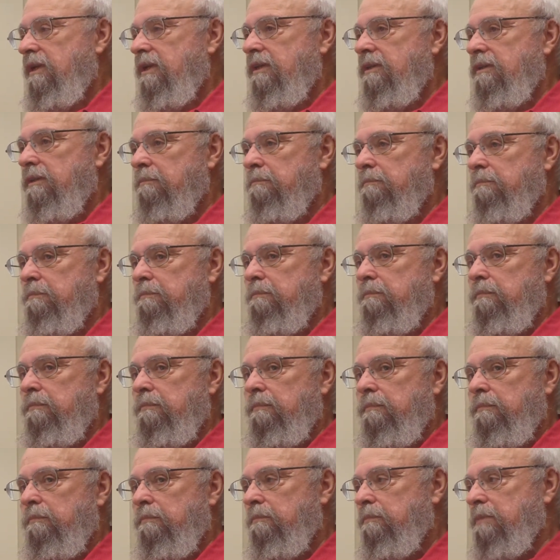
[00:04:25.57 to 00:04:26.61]
in
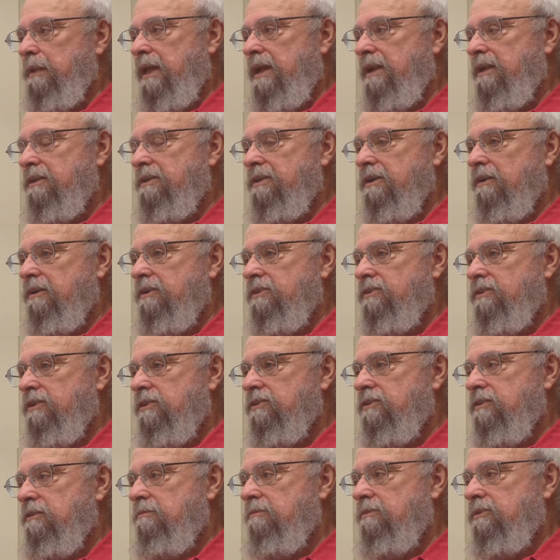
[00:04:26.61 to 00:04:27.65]
planetary
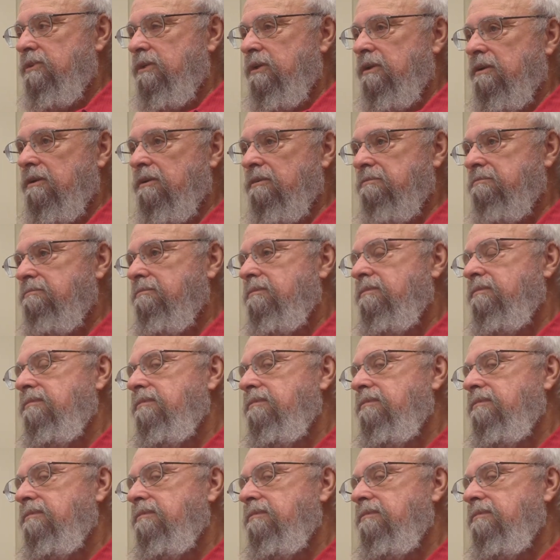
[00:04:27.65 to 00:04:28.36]
systems that are